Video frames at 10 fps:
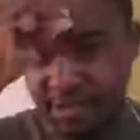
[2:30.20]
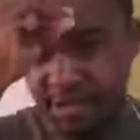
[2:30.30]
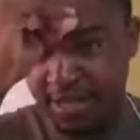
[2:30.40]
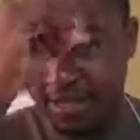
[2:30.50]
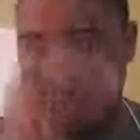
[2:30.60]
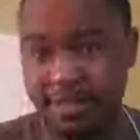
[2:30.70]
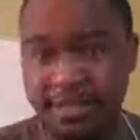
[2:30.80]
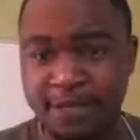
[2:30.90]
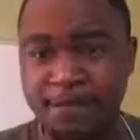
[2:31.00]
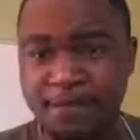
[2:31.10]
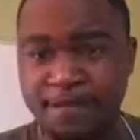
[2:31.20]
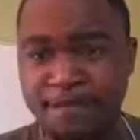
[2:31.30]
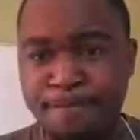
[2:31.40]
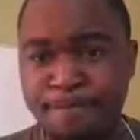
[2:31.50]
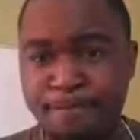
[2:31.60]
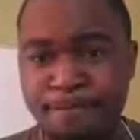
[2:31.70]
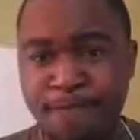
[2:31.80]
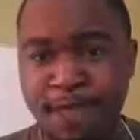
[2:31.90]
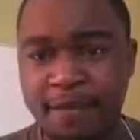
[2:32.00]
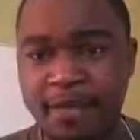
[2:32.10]
as I
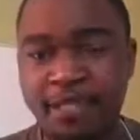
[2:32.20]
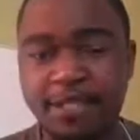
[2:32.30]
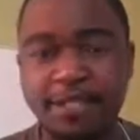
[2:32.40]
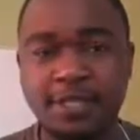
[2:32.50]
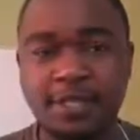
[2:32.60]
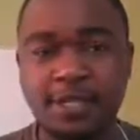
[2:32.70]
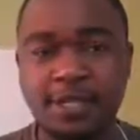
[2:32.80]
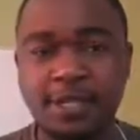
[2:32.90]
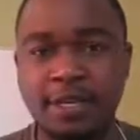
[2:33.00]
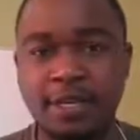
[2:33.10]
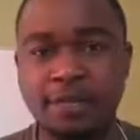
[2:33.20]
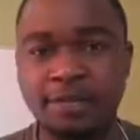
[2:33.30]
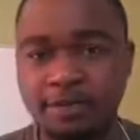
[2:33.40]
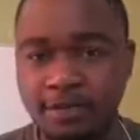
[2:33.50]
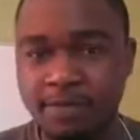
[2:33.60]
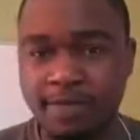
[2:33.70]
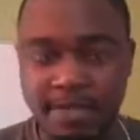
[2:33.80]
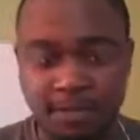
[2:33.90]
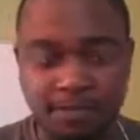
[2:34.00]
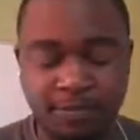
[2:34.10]
mentioned from the
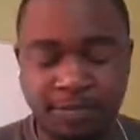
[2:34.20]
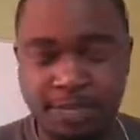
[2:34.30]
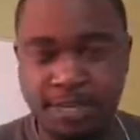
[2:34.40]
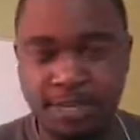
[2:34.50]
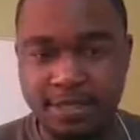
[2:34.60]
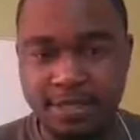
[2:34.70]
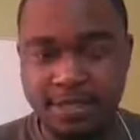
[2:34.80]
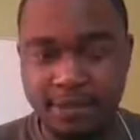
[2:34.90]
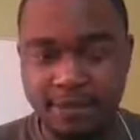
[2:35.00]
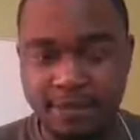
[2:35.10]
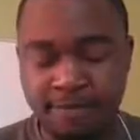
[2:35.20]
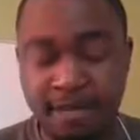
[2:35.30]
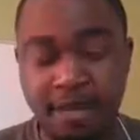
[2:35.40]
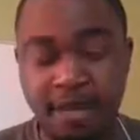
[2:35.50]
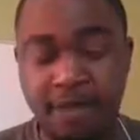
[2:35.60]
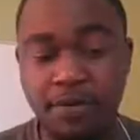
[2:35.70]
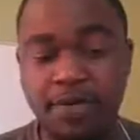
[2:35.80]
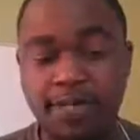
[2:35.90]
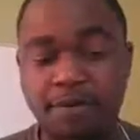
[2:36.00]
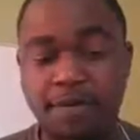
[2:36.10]
title, basically, it's how
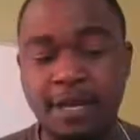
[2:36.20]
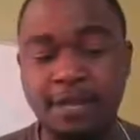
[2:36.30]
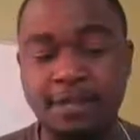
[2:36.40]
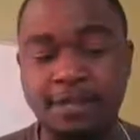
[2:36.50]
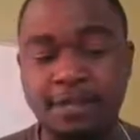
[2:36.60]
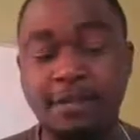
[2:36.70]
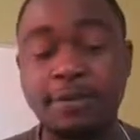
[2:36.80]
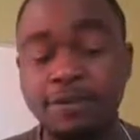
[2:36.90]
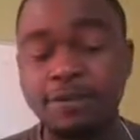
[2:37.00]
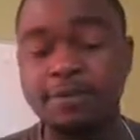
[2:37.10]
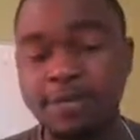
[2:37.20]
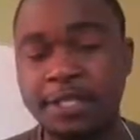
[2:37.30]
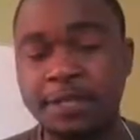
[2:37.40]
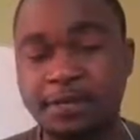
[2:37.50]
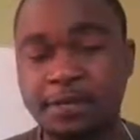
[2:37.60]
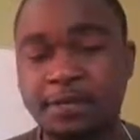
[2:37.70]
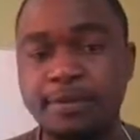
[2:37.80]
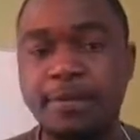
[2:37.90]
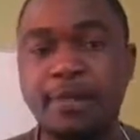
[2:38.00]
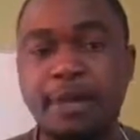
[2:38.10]
it applies, how geospatial
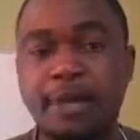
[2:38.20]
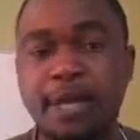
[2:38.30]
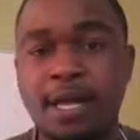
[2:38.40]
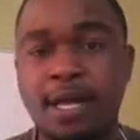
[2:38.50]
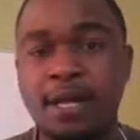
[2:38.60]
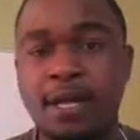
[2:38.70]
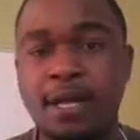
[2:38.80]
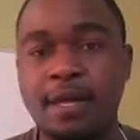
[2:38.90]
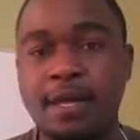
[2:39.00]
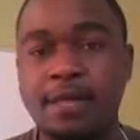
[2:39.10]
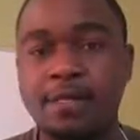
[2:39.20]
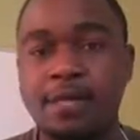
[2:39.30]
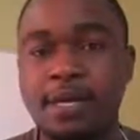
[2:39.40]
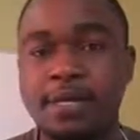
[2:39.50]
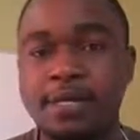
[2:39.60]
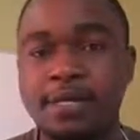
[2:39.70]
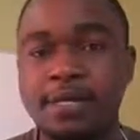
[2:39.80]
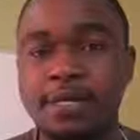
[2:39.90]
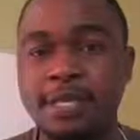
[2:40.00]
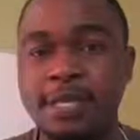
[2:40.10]
sciences
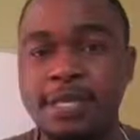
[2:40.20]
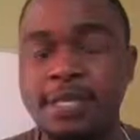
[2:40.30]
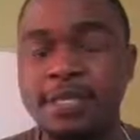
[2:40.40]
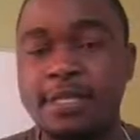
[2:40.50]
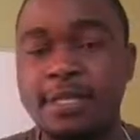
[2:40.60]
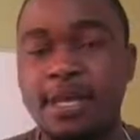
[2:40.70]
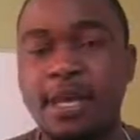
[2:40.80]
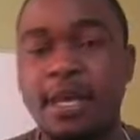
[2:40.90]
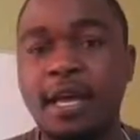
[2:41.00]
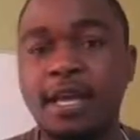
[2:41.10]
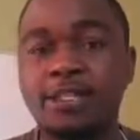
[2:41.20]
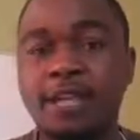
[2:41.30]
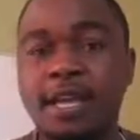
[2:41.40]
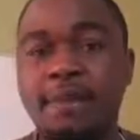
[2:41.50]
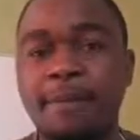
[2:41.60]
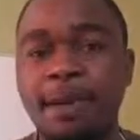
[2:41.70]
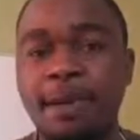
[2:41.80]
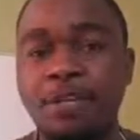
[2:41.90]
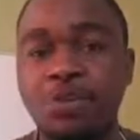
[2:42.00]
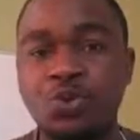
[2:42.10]
and techniques actually
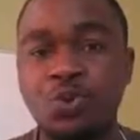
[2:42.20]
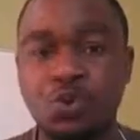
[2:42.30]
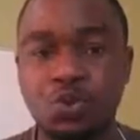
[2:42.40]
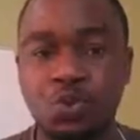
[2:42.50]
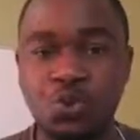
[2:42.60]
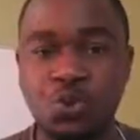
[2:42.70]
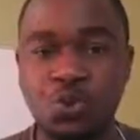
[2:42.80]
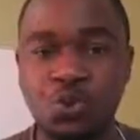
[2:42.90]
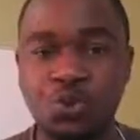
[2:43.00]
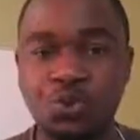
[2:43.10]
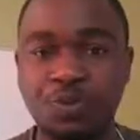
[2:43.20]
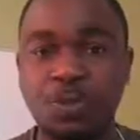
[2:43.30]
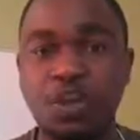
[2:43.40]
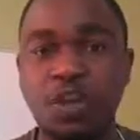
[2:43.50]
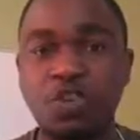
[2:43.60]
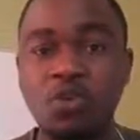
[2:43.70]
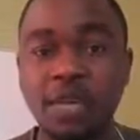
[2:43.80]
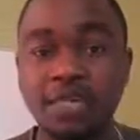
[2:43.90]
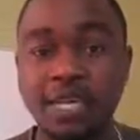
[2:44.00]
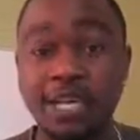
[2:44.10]
apply to
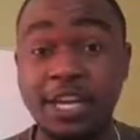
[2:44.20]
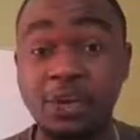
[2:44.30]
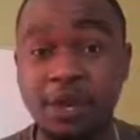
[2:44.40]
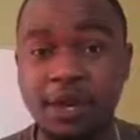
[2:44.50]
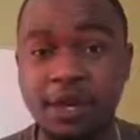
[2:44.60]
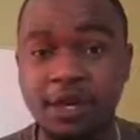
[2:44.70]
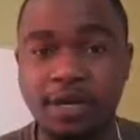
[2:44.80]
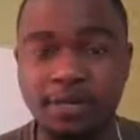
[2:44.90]
humanitarian work.